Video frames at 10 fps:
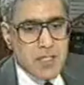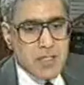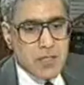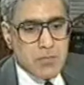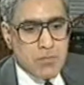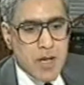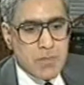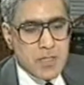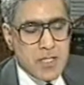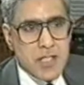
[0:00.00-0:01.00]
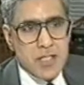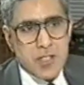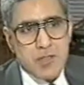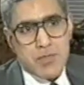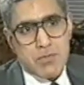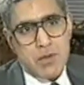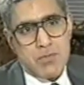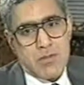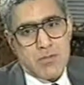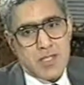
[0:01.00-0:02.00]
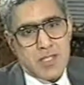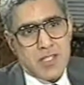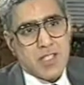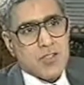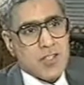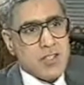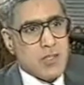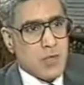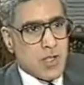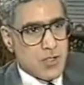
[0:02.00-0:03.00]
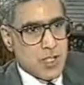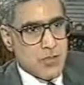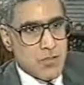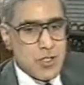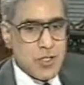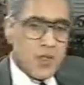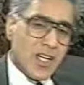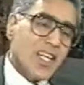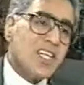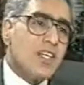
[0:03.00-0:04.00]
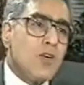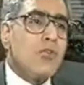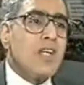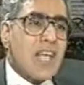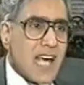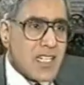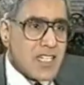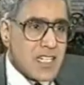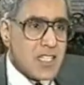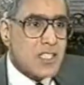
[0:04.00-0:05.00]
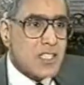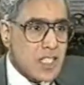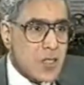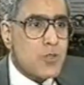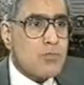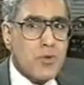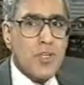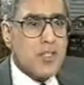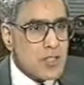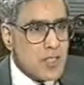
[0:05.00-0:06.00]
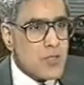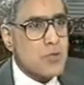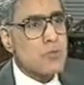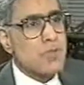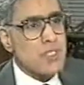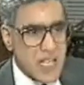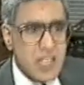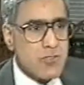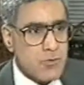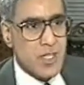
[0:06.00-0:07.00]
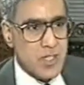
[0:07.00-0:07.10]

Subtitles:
by saying that perhaps the center of the problem is the decrease in world trade. But you know, India only has a 0.62% of